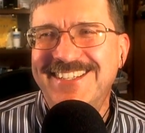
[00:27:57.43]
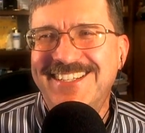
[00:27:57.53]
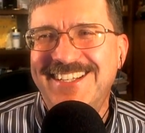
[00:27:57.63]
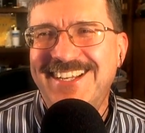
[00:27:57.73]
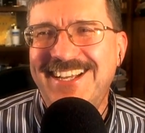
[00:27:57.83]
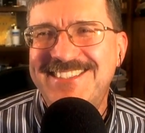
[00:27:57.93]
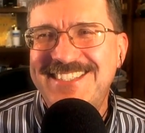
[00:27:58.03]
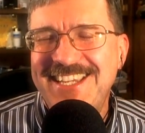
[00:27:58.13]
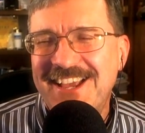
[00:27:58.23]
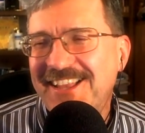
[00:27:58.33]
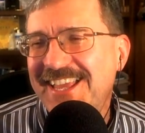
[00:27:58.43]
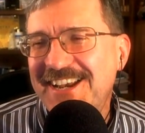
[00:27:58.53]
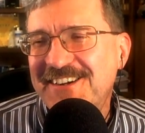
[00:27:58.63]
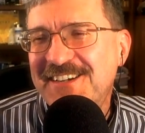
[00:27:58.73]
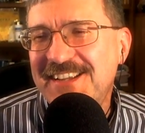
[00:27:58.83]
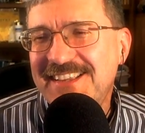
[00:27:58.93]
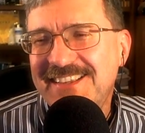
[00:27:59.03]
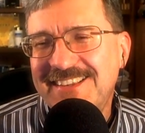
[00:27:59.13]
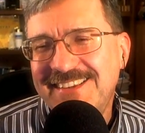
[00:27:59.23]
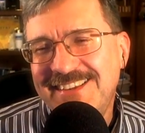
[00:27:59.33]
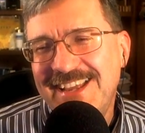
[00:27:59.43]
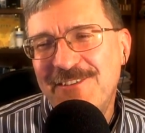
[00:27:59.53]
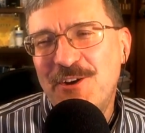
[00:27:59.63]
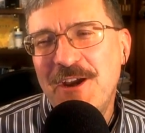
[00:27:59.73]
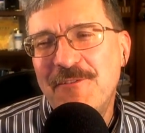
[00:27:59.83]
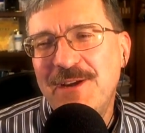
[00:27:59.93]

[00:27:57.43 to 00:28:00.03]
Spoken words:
I'll see y'all later. Have a great week.